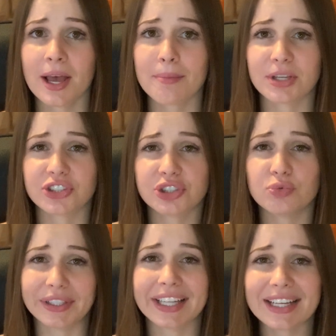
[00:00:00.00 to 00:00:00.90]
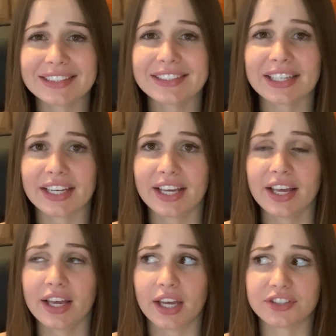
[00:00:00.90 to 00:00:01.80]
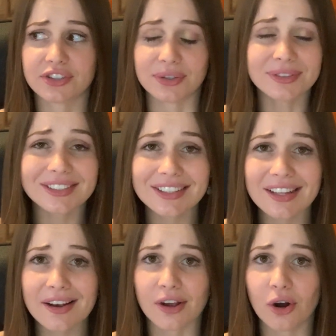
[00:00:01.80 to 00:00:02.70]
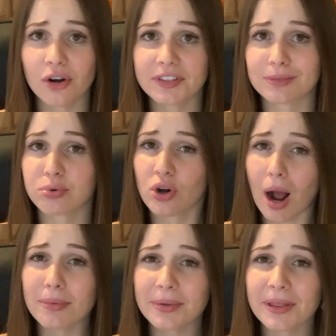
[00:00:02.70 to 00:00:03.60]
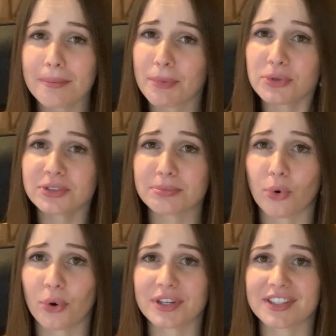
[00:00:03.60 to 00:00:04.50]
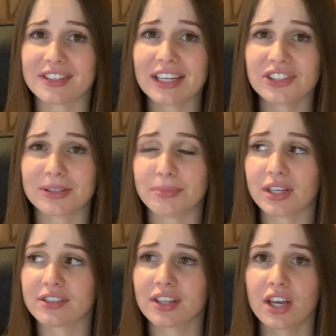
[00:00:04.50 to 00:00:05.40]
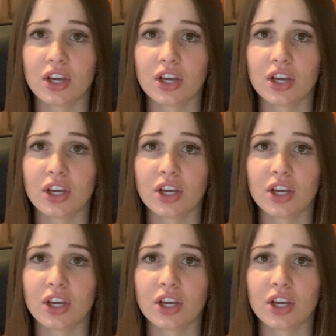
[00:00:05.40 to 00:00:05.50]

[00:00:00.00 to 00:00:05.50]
because she realizes that excuses to let go of is probably the most important section because